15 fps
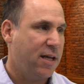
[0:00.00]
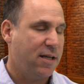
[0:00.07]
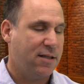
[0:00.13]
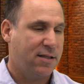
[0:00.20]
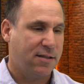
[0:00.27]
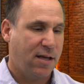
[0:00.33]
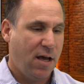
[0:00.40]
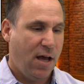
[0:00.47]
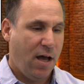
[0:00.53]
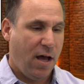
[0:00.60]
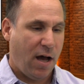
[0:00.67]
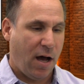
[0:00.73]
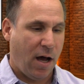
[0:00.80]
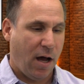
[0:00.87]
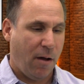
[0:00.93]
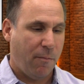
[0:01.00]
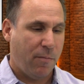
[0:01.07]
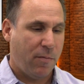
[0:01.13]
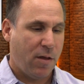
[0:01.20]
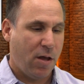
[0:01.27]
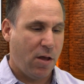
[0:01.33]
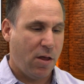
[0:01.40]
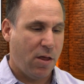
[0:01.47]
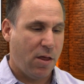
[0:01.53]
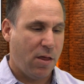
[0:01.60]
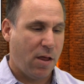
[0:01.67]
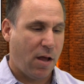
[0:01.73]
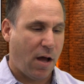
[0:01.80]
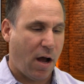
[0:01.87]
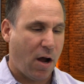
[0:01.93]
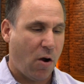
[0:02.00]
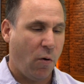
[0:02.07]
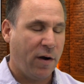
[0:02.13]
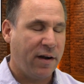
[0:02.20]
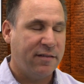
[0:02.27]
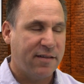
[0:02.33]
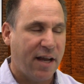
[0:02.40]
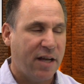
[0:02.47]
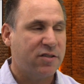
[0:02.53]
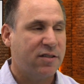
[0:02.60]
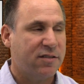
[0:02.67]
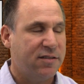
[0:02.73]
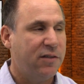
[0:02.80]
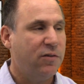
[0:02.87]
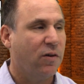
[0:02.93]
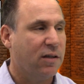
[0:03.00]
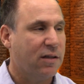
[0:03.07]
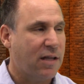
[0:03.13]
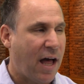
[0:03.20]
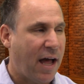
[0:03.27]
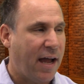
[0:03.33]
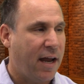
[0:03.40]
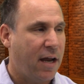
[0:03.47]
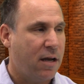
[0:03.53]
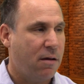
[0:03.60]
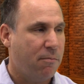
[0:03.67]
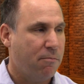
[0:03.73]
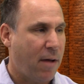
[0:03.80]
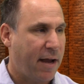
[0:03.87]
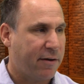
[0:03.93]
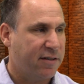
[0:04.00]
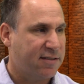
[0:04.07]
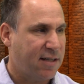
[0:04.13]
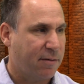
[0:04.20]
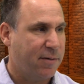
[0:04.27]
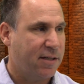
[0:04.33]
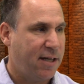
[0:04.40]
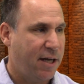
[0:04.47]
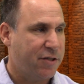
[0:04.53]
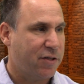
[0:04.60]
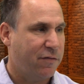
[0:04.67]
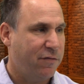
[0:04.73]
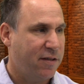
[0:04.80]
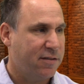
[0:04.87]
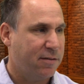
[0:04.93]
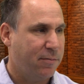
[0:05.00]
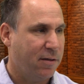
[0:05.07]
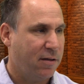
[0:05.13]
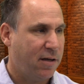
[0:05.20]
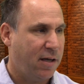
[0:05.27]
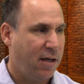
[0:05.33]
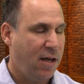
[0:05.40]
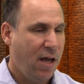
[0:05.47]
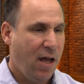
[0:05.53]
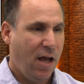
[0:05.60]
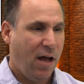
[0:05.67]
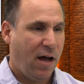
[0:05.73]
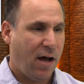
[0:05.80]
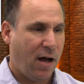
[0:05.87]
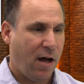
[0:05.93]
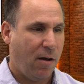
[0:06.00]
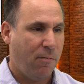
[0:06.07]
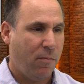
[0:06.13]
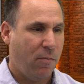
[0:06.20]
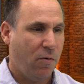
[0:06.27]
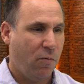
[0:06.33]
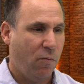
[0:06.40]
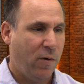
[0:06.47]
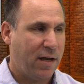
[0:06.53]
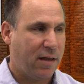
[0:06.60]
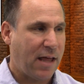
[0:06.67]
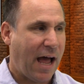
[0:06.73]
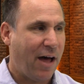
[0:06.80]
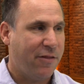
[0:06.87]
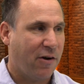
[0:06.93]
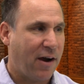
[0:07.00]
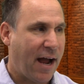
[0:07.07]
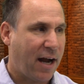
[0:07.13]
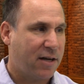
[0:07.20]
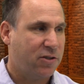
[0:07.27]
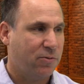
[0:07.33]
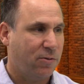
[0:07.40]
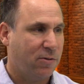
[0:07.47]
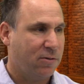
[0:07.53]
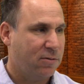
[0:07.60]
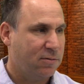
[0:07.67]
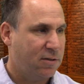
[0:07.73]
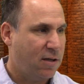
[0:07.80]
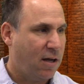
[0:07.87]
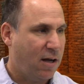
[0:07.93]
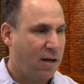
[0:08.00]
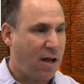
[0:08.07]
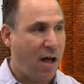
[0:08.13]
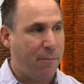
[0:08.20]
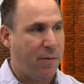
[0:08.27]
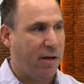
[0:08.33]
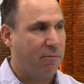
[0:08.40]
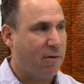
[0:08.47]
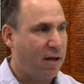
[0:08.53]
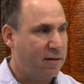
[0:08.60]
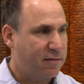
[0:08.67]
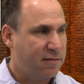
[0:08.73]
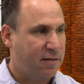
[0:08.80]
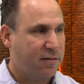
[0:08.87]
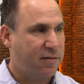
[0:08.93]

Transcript: is um, organizations need to align microsegmentation and visibility um, with how their actual uh, company runs.